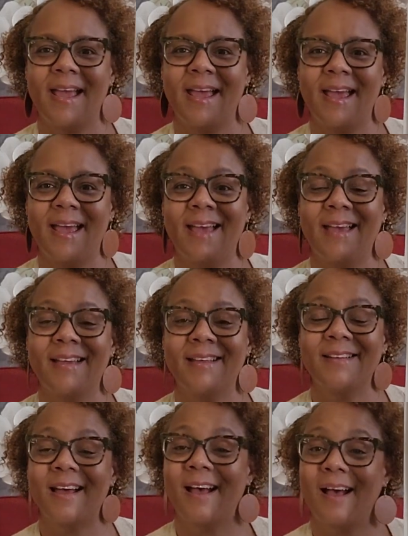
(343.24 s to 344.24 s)

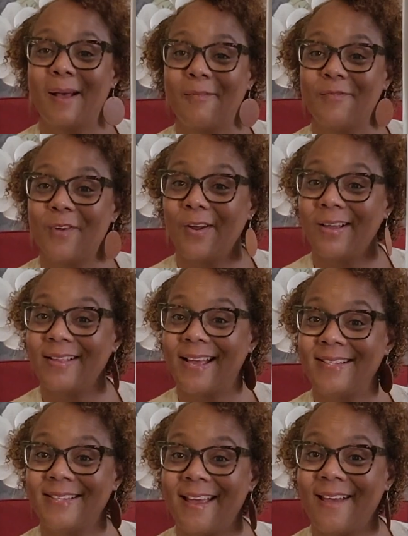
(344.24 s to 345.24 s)
and I'm very
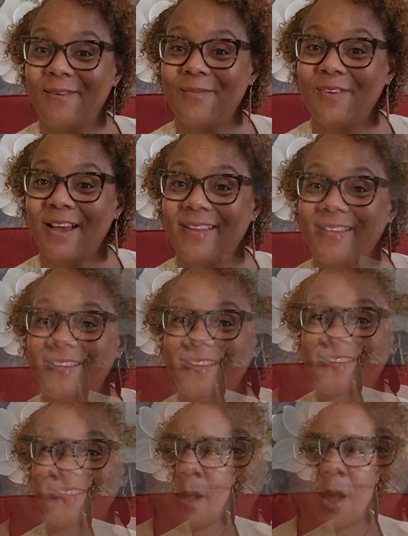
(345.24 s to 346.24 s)
glad to have him finally
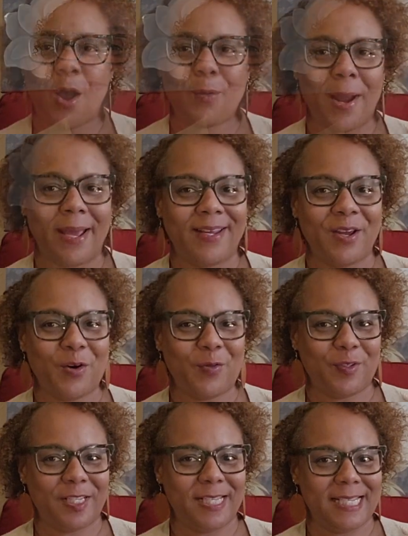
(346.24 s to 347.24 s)
done. Alrighty,
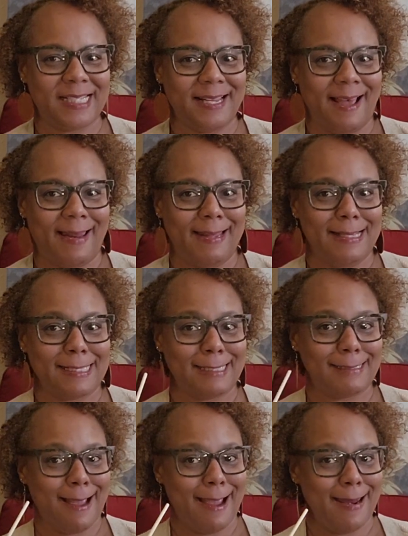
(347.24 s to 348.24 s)
hopefully this lighting is a
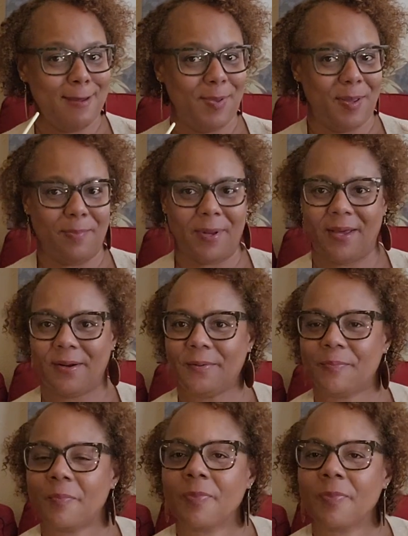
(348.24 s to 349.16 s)
tiny bit better.